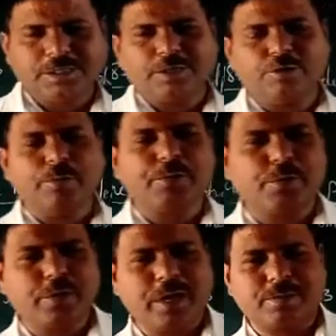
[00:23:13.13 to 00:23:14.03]
TV
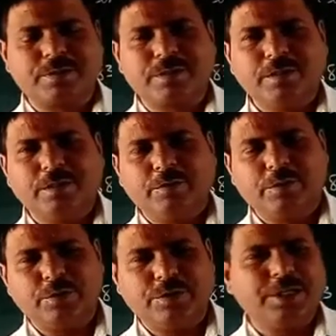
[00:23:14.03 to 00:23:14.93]
programs,
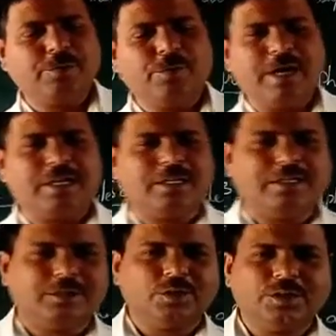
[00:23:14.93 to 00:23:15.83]
when you sing well,
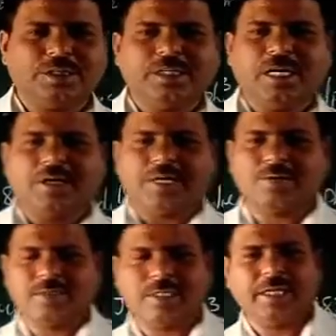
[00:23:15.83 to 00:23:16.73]
Ram
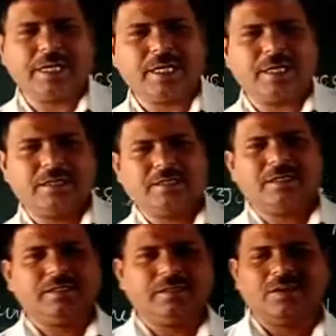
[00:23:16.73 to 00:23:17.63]

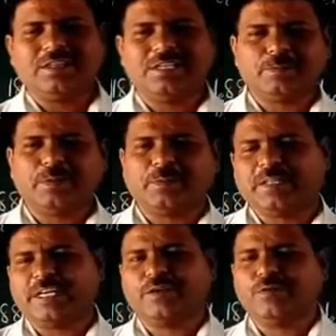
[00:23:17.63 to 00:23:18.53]
Saleka, all these people
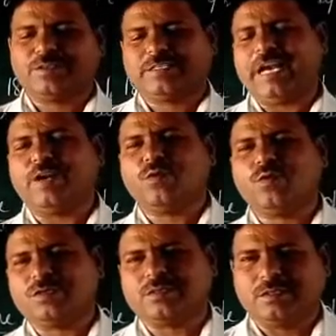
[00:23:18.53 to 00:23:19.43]
they give you a standing
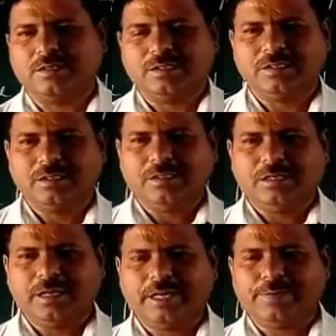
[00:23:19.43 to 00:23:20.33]
ovation.
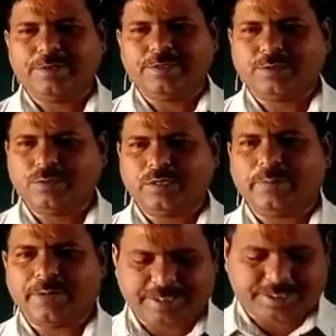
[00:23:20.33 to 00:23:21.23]
It means you are the
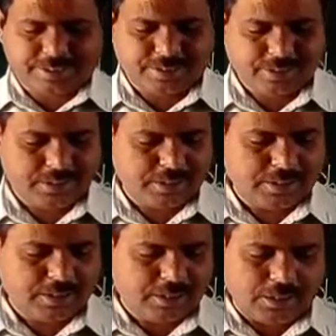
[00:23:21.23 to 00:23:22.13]
best.
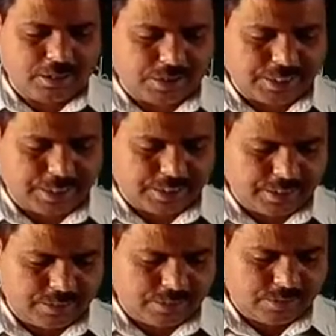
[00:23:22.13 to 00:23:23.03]
Okay,
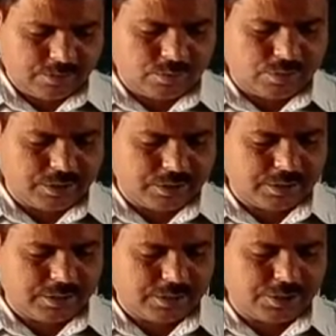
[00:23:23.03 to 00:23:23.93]
this
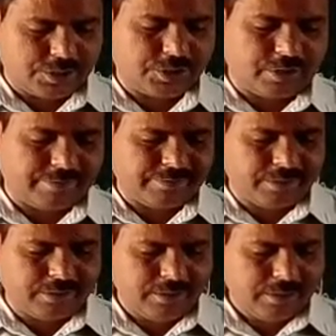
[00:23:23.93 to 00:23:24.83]
gesture of
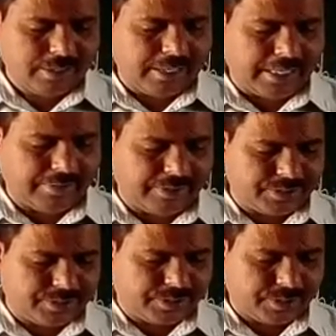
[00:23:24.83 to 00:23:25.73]
the
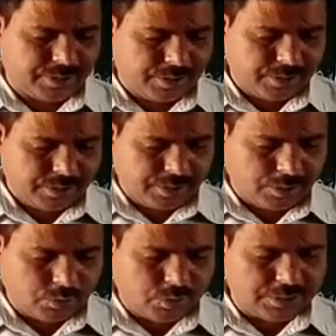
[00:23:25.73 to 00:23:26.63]
language. It
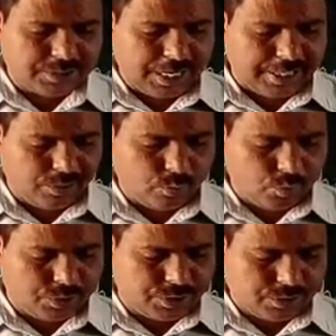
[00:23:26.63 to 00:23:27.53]
is called the standing
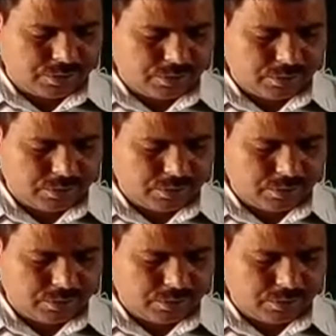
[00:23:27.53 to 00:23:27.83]
ovation.